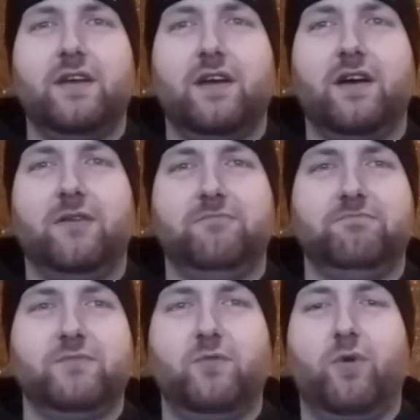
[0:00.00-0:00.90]

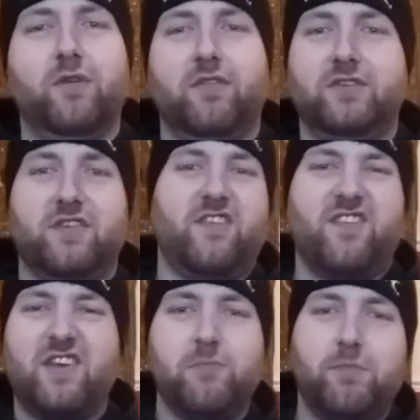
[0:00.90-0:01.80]
One to just
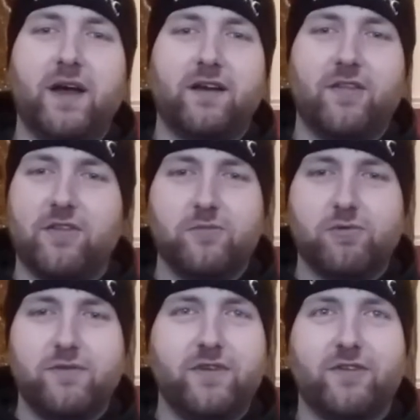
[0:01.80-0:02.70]
skip back to the
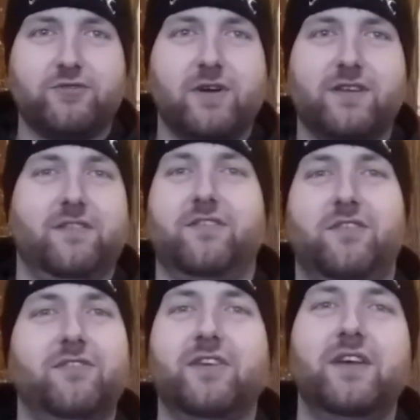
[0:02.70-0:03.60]
previous track.
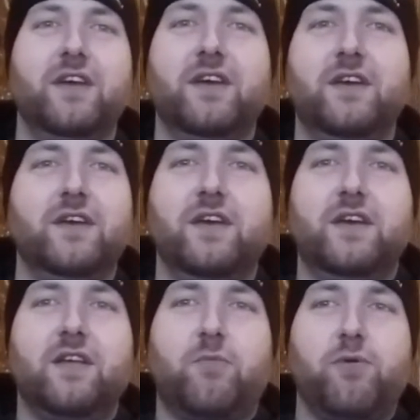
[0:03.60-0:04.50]

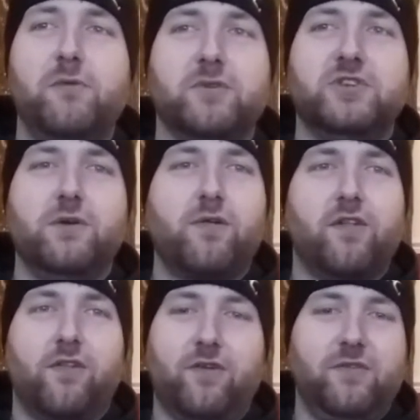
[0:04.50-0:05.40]
It's pretty much
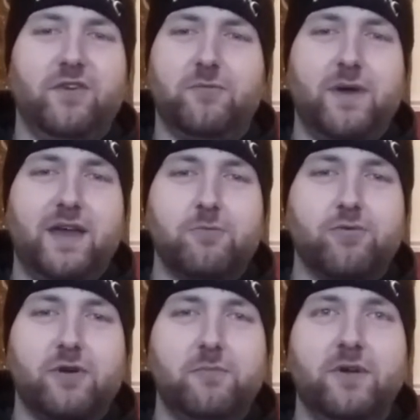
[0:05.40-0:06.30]
useless if you're not paying
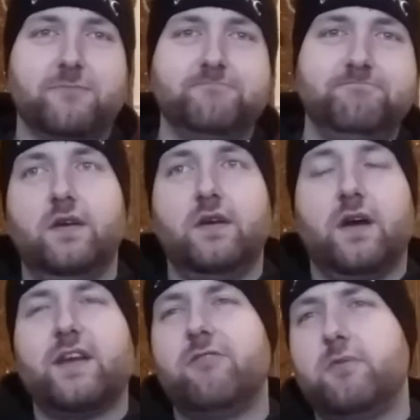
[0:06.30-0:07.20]
premium.
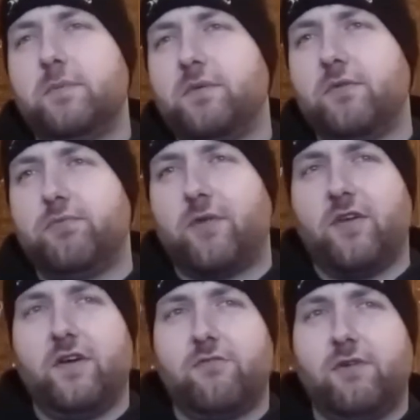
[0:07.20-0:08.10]
I can't remember the
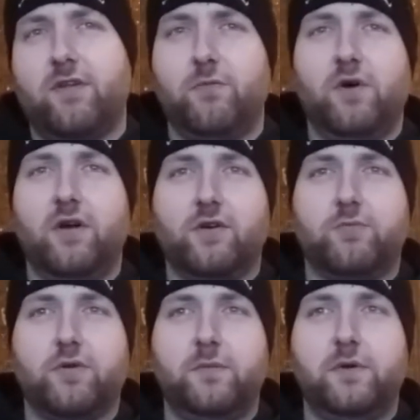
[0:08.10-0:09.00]
precise reason why I
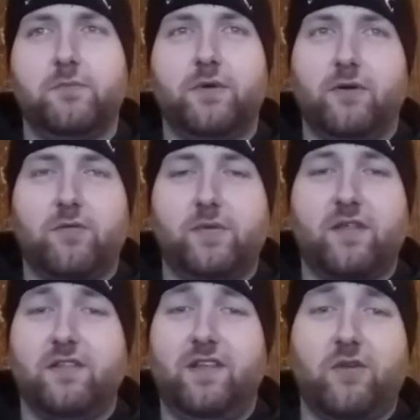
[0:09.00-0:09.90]
got premium, but I was
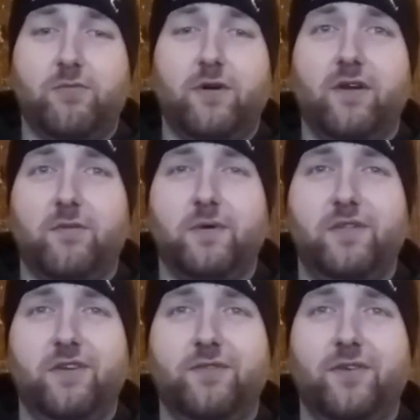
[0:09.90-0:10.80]
pleasantly surprised by
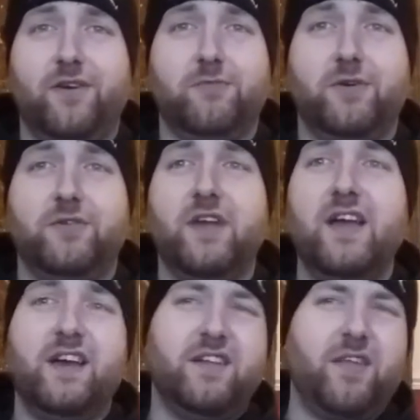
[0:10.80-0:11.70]
the offline mode.
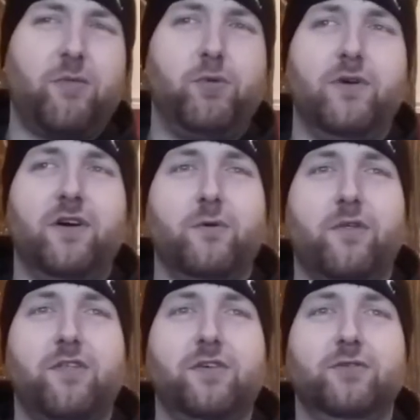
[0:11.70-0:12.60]
At this point I was
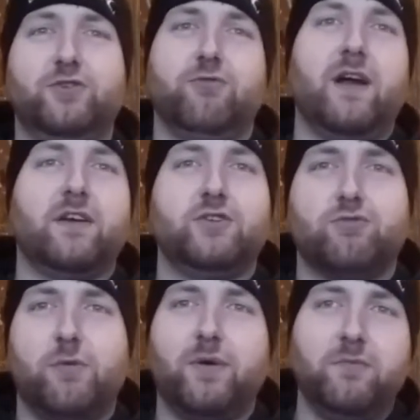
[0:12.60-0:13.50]
still drag and
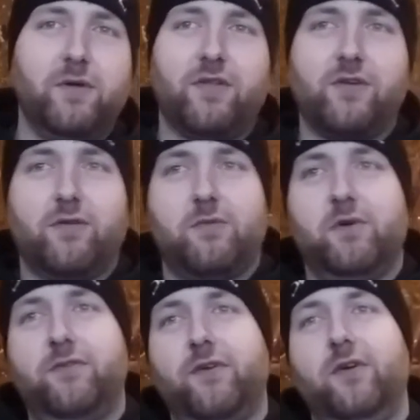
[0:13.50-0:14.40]
dropping music onto
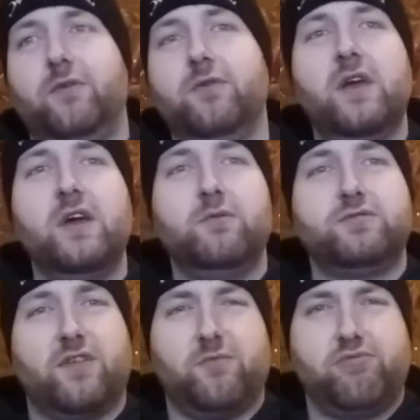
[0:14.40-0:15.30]
my phone,
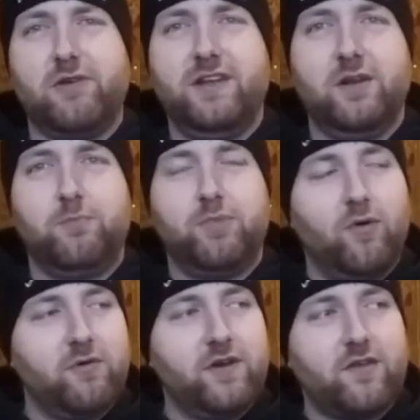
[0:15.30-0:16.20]
which is a pretty
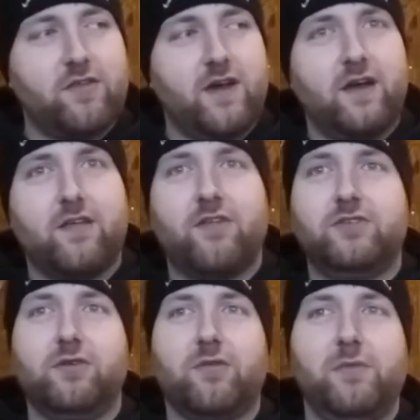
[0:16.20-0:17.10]
laborious task
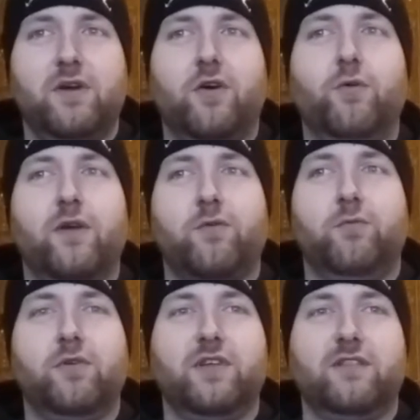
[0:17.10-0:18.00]
due to me always
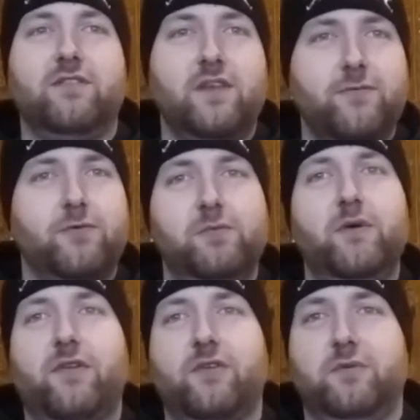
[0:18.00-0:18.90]
wanting different
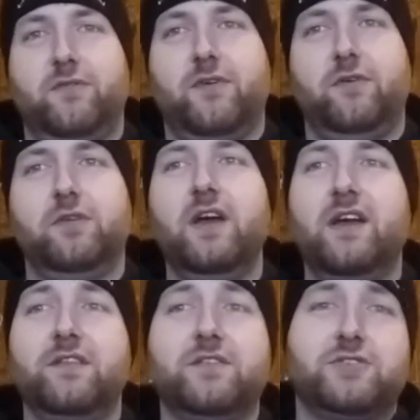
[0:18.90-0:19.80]
music on my phone
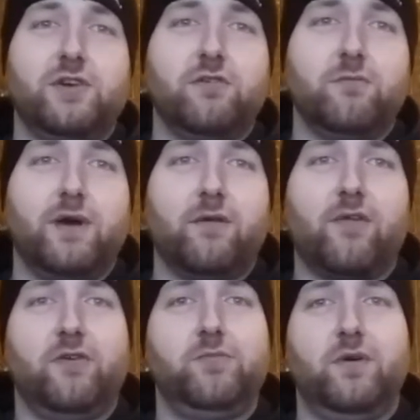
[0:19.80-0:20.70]
and the sheer
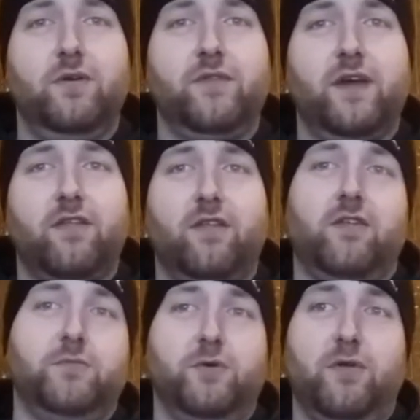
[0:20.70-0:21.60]
amounts I'd put on there
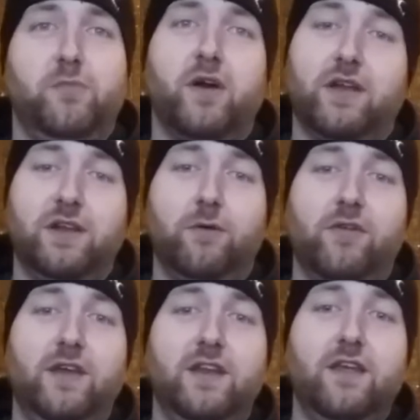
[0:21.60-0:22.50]
since I'm always buying new
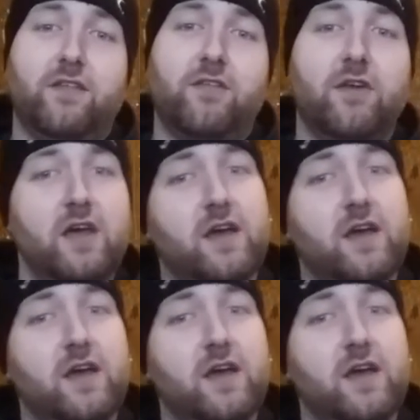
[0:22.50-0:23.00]
CDs.